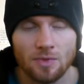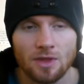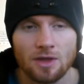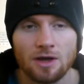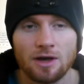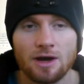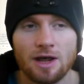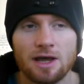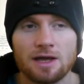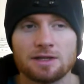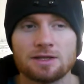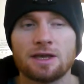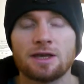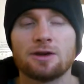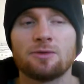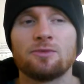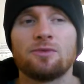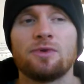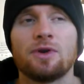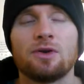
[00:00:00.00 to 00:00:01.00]
and I had to get
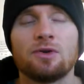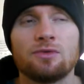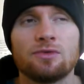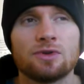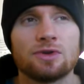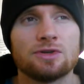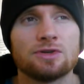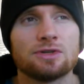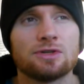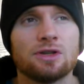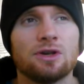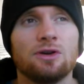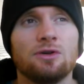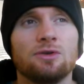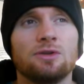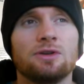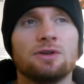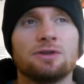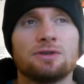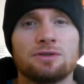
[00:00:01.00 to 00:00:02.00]
up very, very
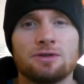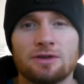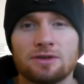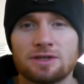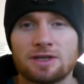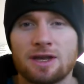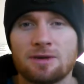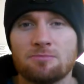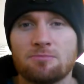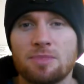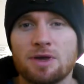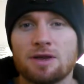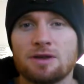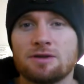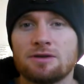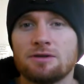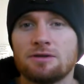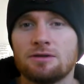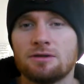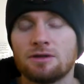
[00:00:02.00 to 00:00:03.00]
slowly as not to get
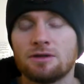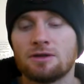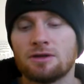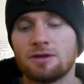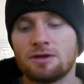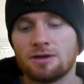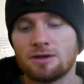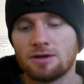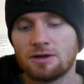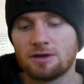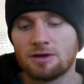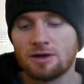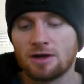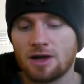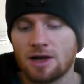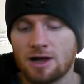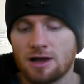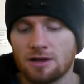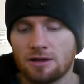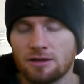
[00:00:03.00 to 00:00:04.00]
bitten,
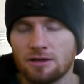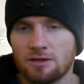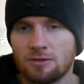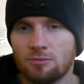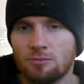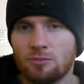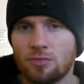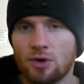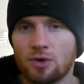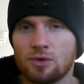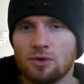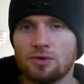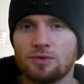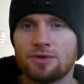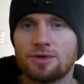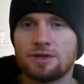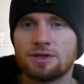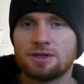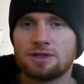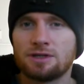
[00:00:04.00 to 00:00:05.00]
and pulled
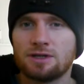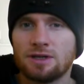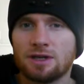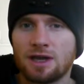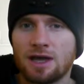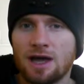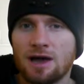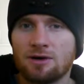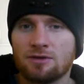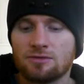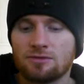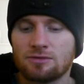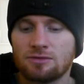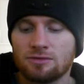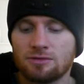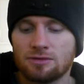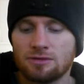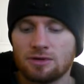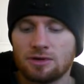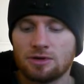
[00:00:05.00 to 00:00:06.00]
this thing out
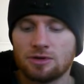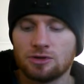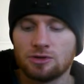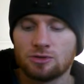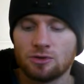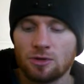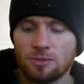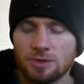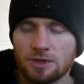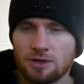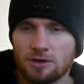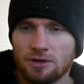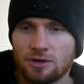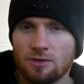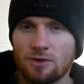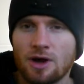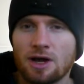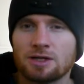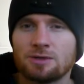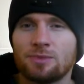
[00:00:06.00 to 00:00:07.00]
and dropped it on the
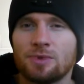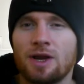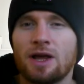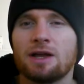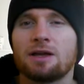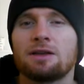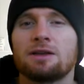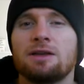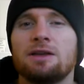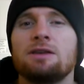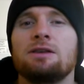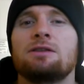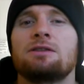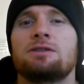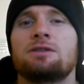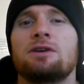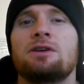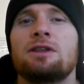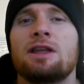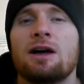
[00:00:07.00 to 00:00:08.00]
grass. But it
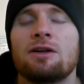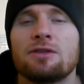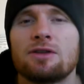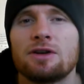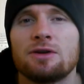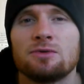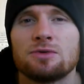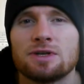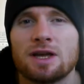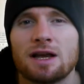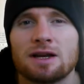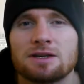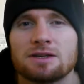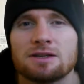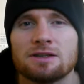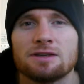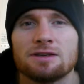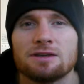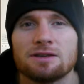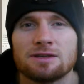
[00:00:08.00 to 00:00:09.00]
turned out that it was
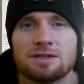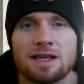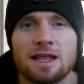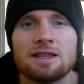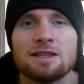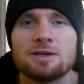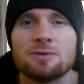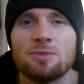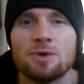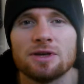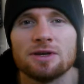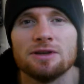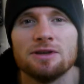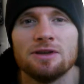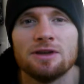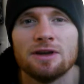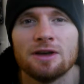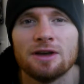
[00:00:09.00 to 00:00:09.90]
actually a centipede.